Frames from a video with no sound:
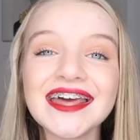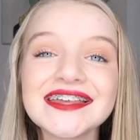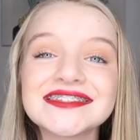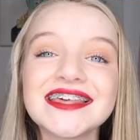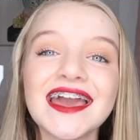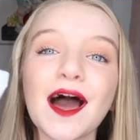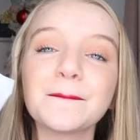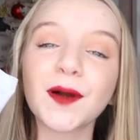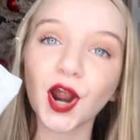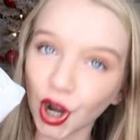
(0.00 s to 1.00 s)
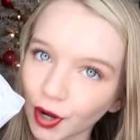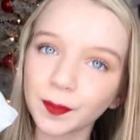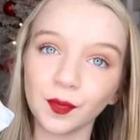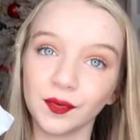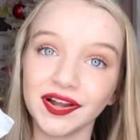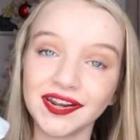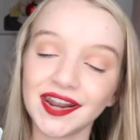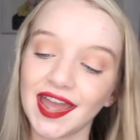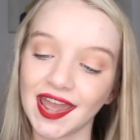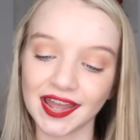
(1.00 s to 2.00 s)
It is the purple one,
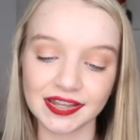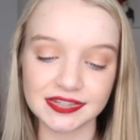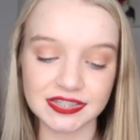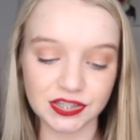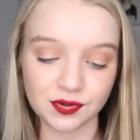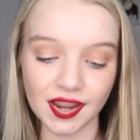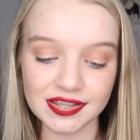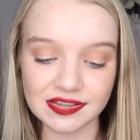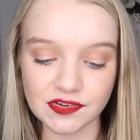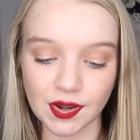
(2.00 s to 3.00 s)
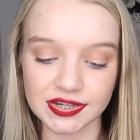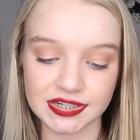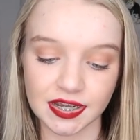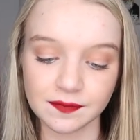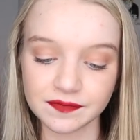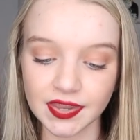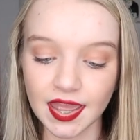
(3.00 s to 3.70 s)
and you guys have no idea.